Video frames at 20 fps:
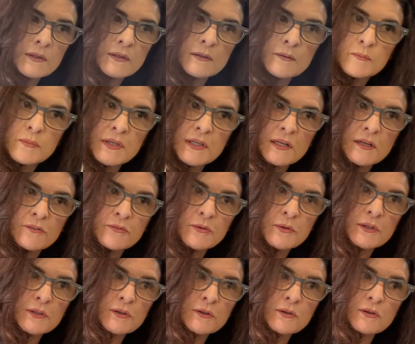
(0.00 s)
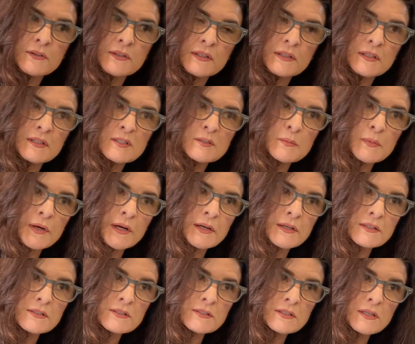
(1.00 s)
Be careful when you're holding this
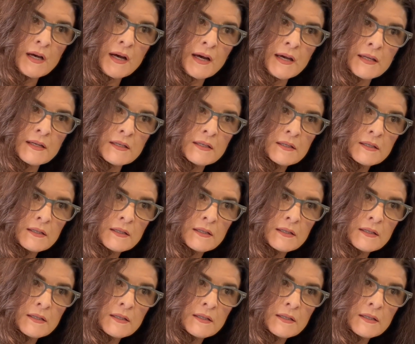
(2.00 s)
part taut,